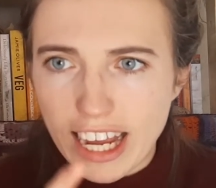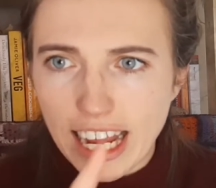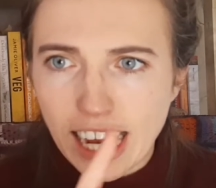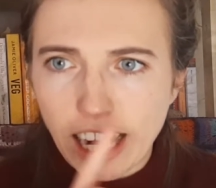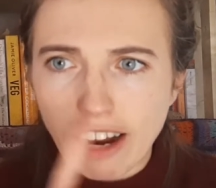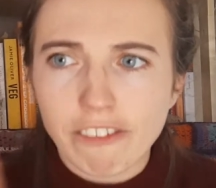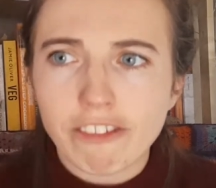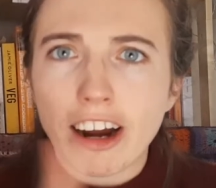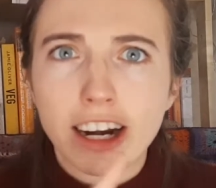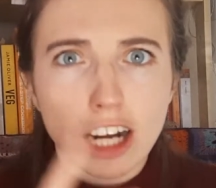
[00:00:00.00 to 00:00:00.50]
And
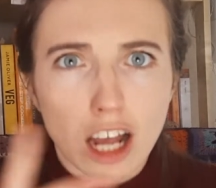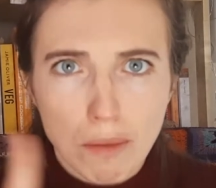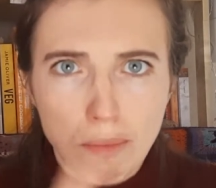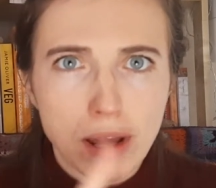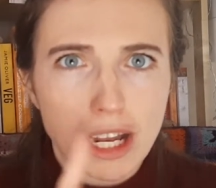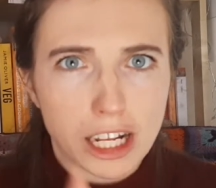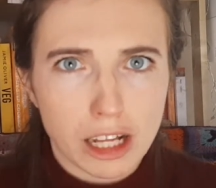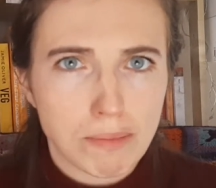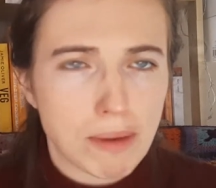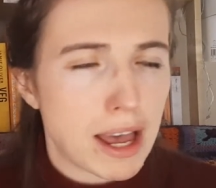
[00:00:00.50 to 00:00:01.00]
I've read up a
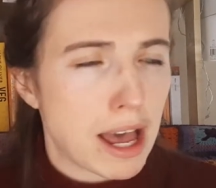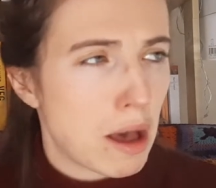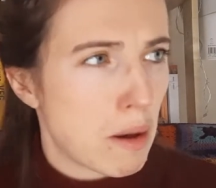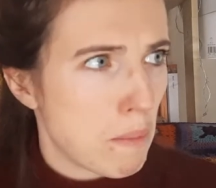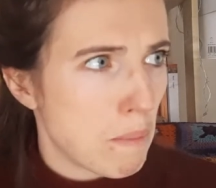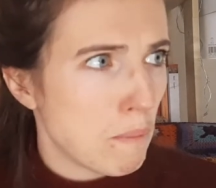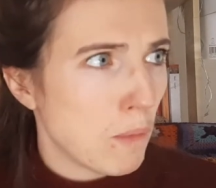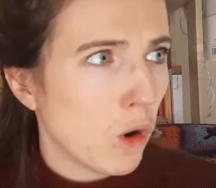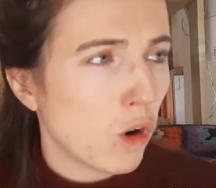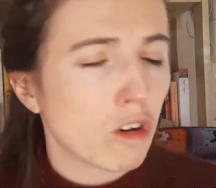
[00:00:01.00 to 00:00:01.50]
little bit
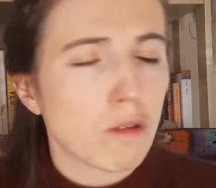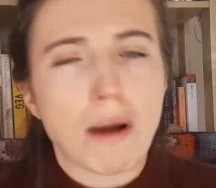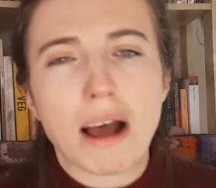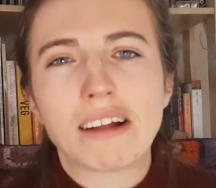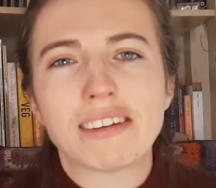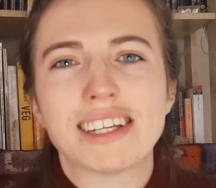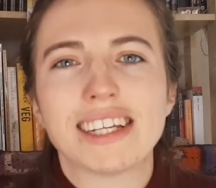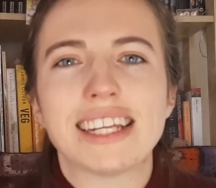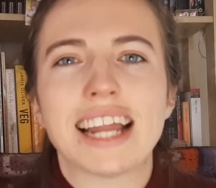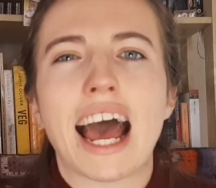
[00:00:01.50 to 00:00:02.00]
more
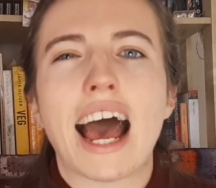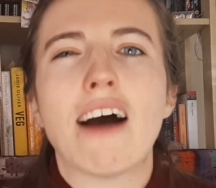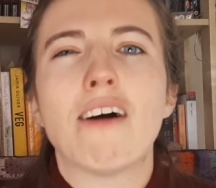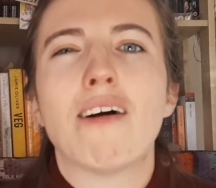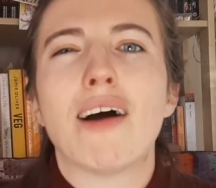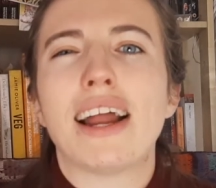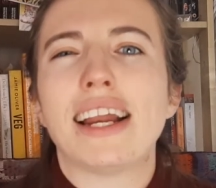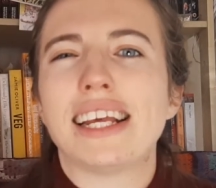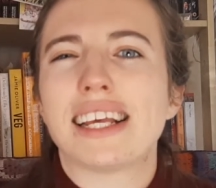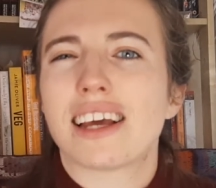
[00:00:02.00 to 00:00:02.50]
about it now,
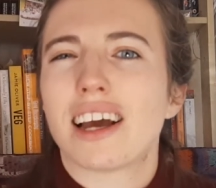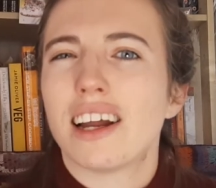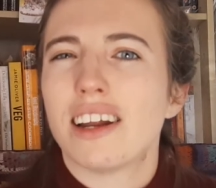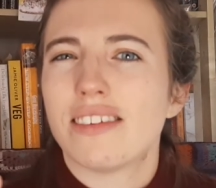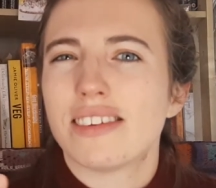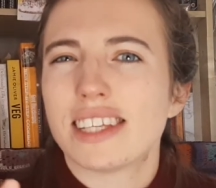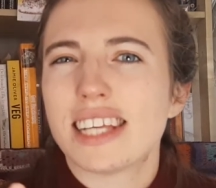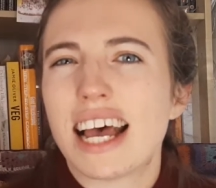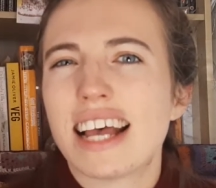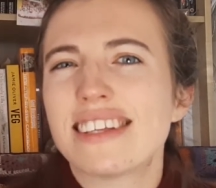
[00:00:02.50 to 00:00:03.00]
and it kind of
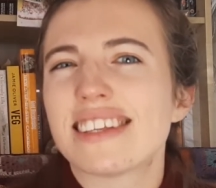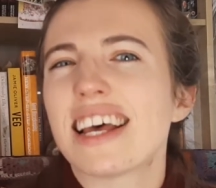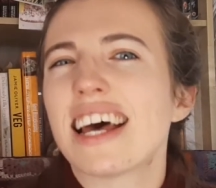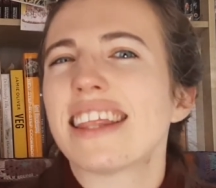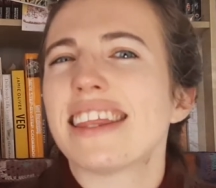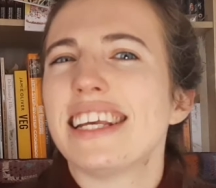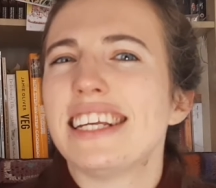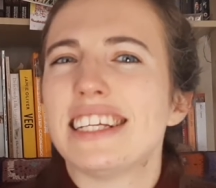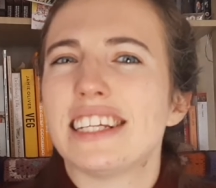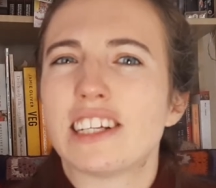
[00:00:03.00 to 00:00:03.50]
says that
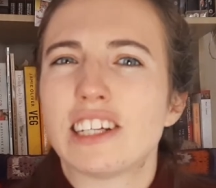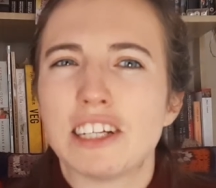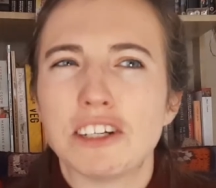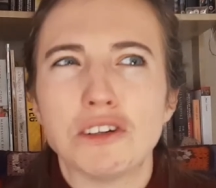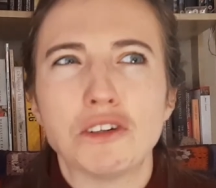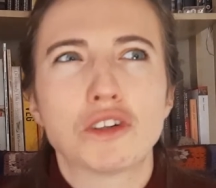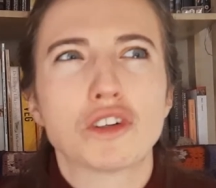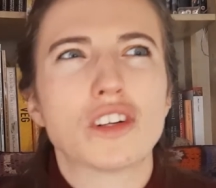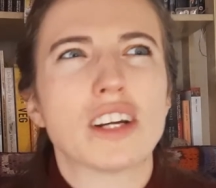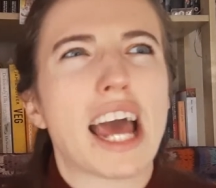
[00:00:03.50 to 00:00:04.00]
these
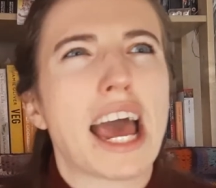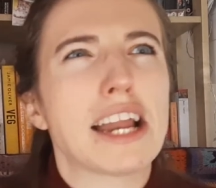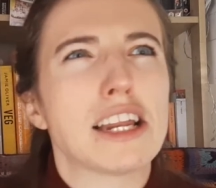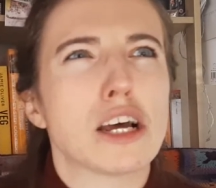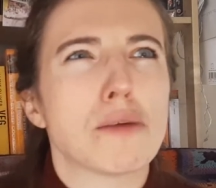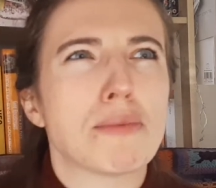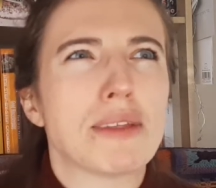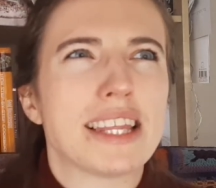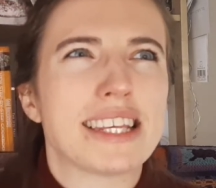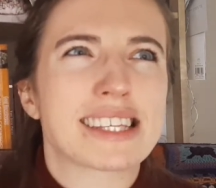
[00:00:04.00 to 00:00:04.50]
children end
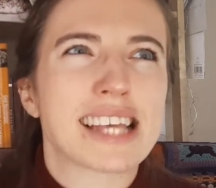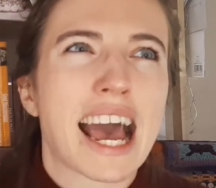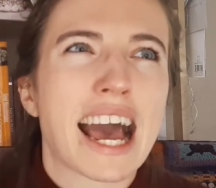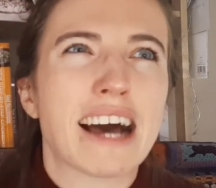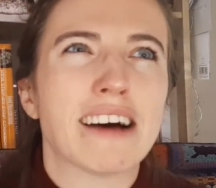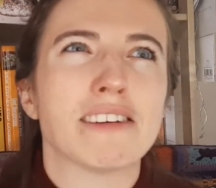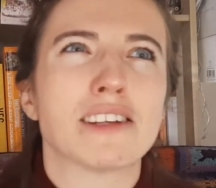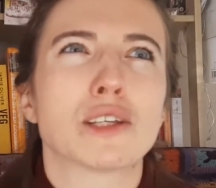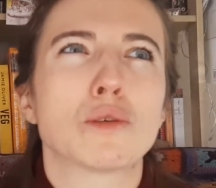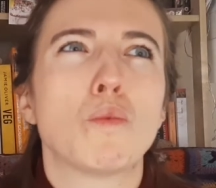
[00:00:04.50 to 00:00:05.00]
up in this
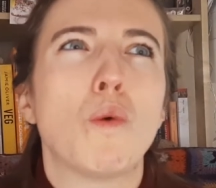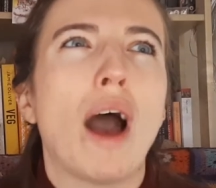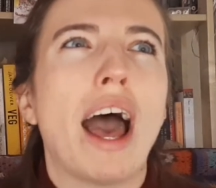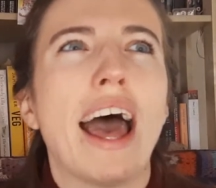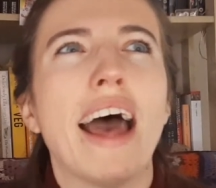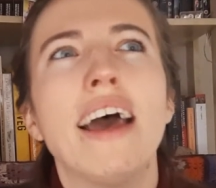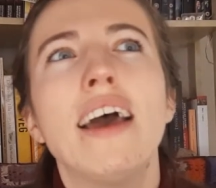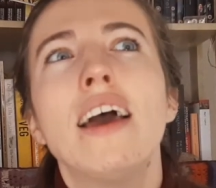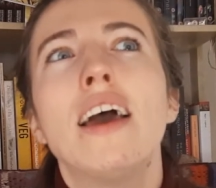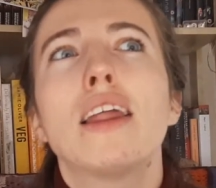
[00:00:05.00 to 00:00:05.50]
house where
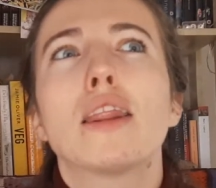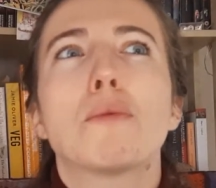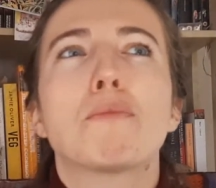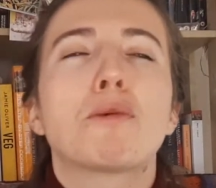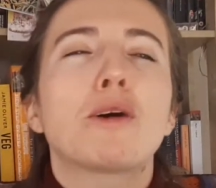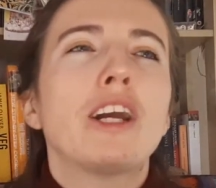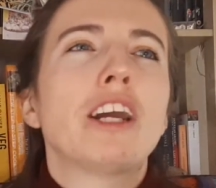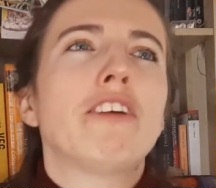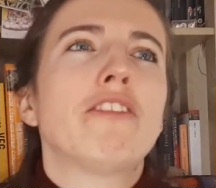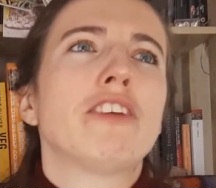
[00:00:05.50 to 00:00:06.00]
the
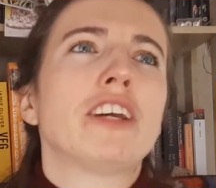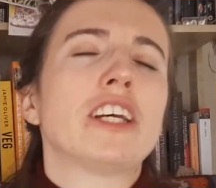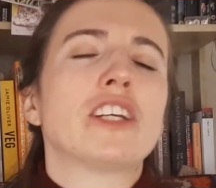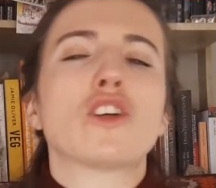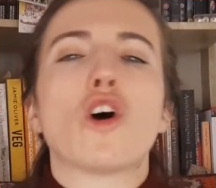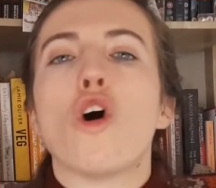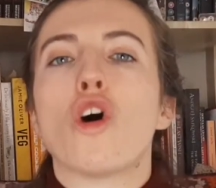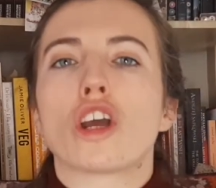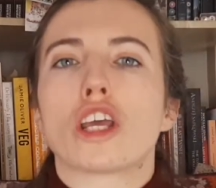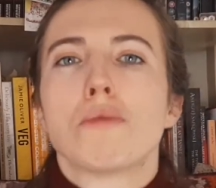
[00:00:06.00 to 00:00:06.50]
previous
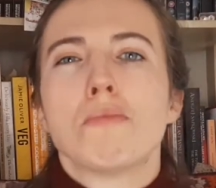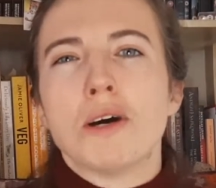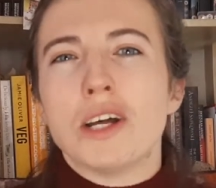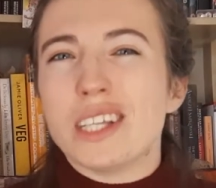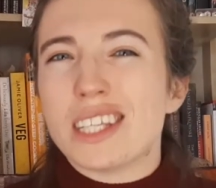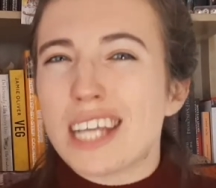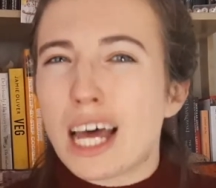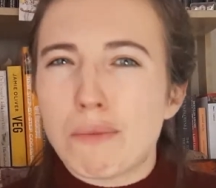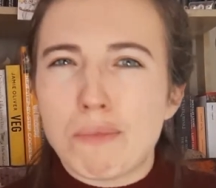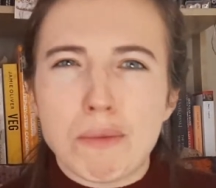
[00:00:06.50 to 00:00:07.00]

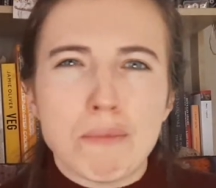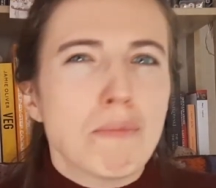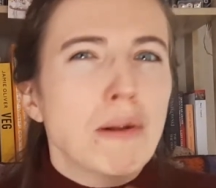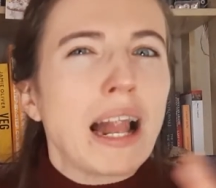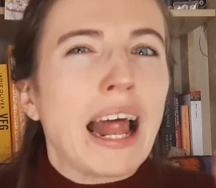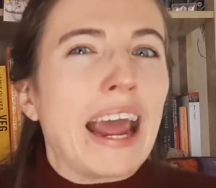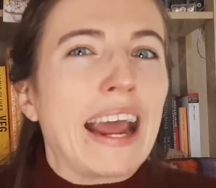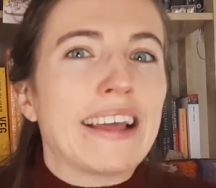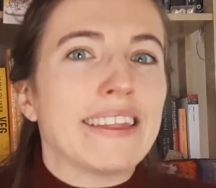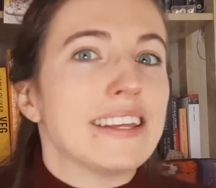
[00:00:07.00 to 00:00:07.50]
occupants had been
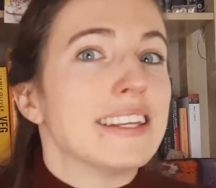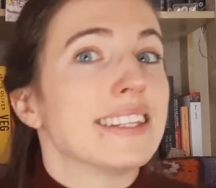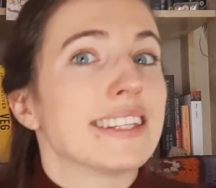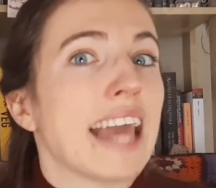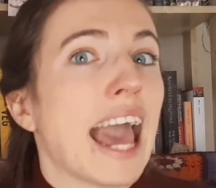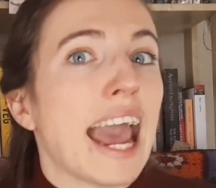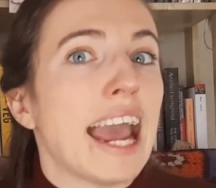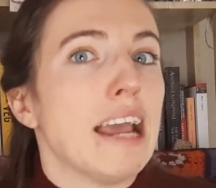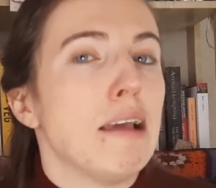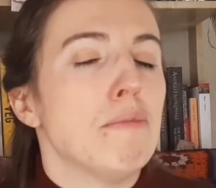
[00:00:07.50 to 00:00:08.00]
playing this
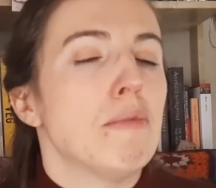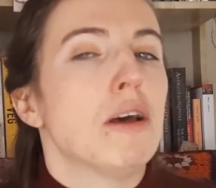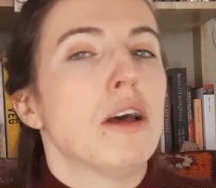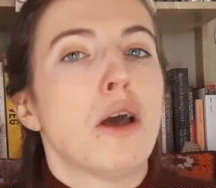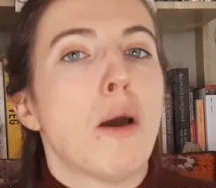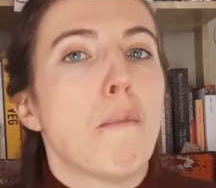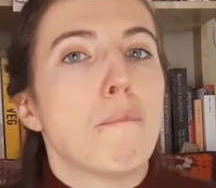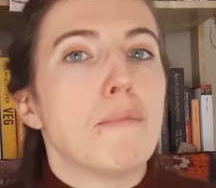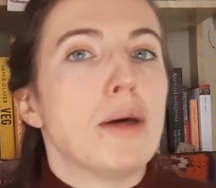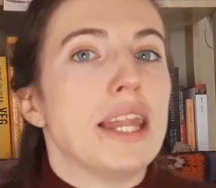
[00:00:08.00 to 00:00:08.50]
game,
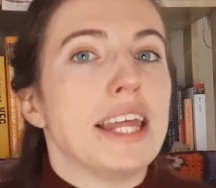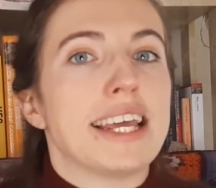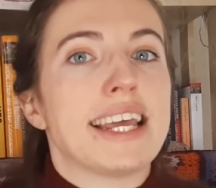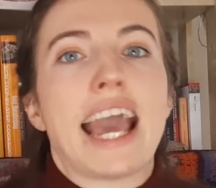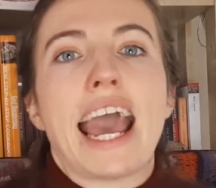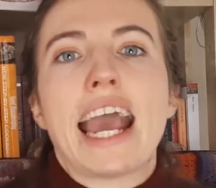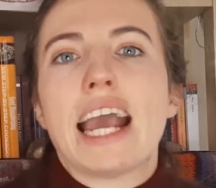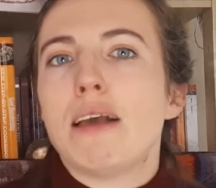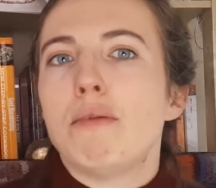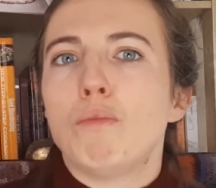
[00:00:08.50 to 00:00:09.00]
but the
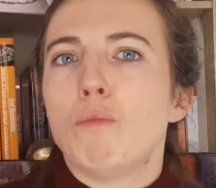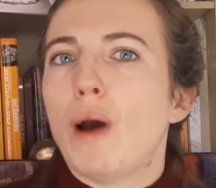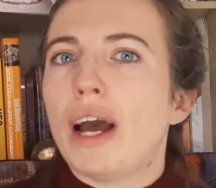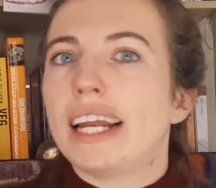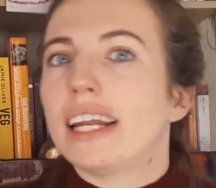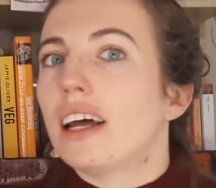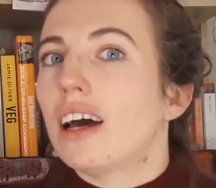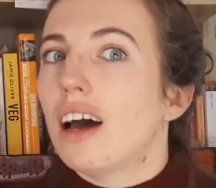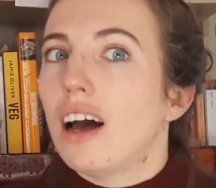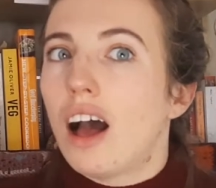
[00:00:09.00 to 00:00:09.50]
game went
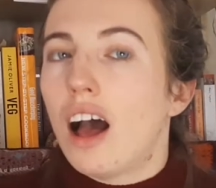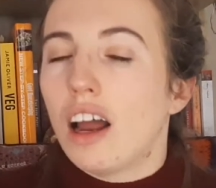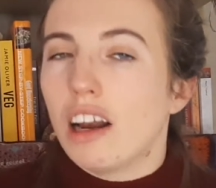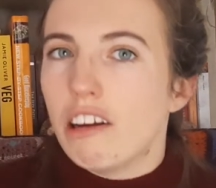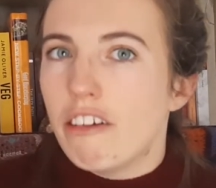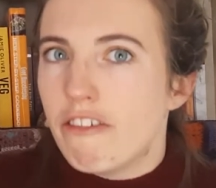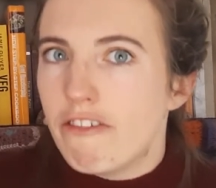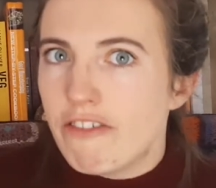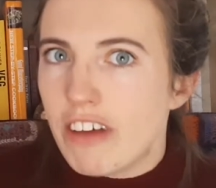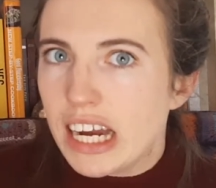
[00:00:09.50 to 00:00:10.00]

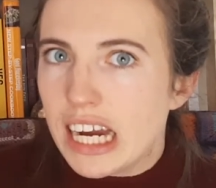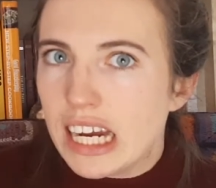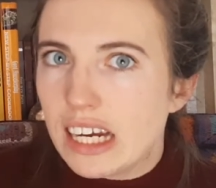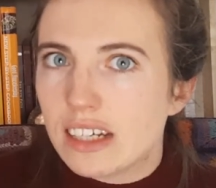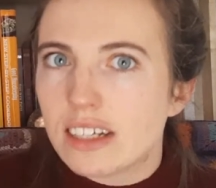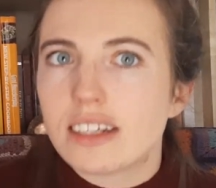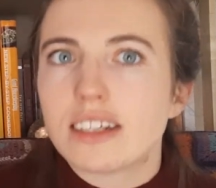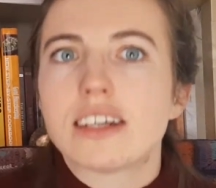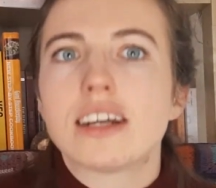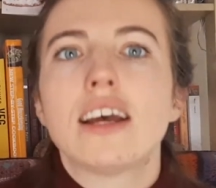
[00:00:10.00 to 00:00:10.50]

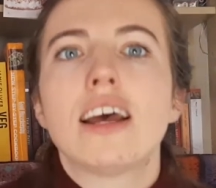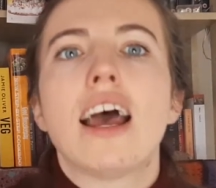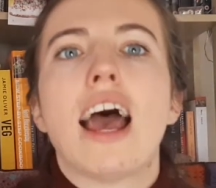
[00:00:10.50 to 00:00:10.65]
unfinished,